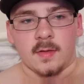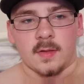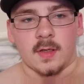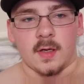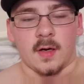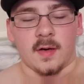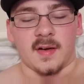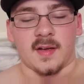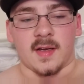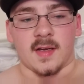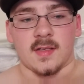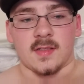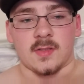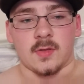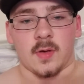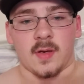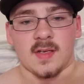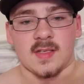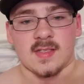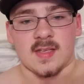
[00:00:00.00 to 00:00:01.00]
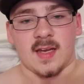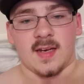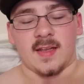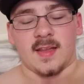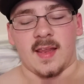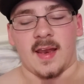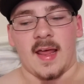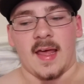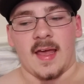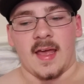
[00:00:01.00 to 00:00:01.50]
Alright guys, so I decided
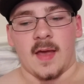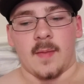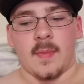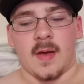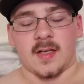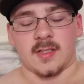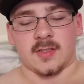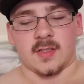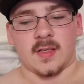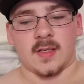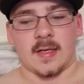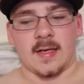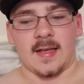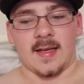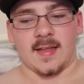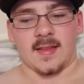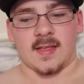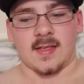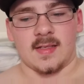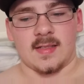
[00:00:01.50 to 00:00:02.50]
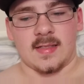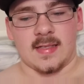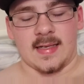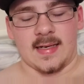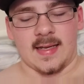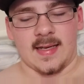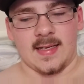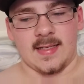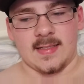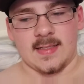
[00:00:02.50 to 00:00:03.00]
that I am actually gonna end it
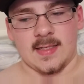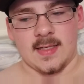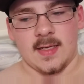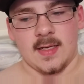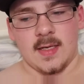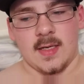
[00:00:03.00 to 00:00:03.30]
tonight.